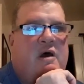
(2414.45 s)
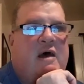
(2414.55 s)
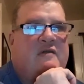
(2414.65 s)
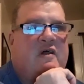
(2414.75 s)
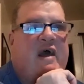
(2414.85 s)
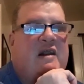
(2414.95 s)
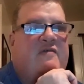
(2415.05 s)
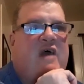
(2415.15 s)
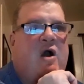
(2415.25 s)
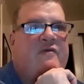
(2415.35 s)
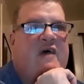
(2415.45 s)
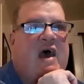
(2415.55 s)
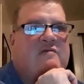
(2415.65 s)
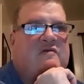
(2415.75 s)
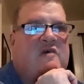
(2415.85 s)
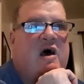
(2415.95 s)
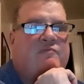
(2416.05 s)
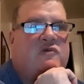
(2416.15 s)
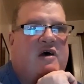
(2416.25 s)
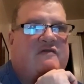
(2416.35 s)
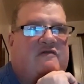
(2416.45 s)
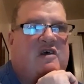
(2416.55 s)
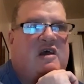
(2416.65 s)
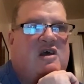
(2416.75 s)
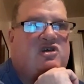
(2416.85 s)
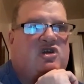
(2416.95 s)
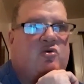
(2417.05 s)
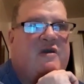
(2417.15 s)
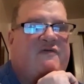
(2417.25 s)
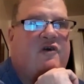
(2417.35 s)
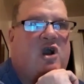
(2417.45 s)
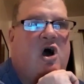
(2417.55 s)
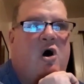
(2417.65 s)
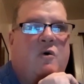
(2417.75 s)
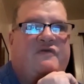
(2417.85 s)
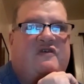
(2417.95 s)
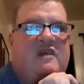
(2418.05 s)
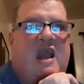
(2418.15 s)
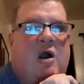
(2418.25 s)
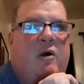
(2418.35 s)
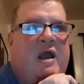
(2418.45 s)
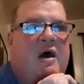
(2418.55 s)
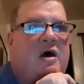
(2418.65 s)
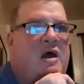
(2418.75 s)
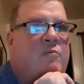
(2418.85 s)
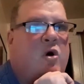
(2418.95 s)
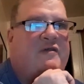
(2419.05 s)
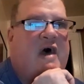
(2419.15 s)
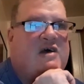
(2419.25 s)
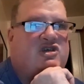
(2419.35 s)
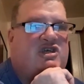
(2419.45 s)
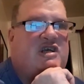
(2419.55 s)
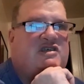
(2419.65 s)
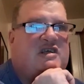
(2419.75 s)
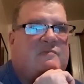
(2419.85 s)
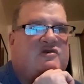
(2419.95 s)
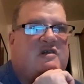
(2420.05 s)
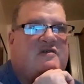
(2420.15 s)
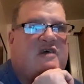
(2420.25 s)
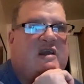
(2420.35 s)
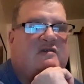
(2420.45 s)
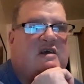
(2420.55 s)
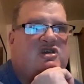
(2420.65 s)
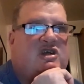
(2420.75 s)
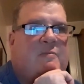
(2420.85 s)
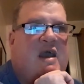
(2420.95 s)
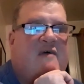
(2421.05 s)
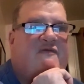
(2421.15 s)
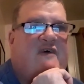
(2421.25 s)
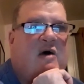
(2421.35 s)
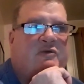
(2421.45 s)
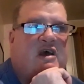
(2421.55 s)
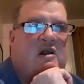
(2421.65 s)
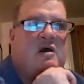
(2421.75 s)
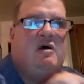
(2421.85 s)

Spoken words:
And the lady there that does the history for Cohoes in the area and whatnot, she seems to think that she may have found it.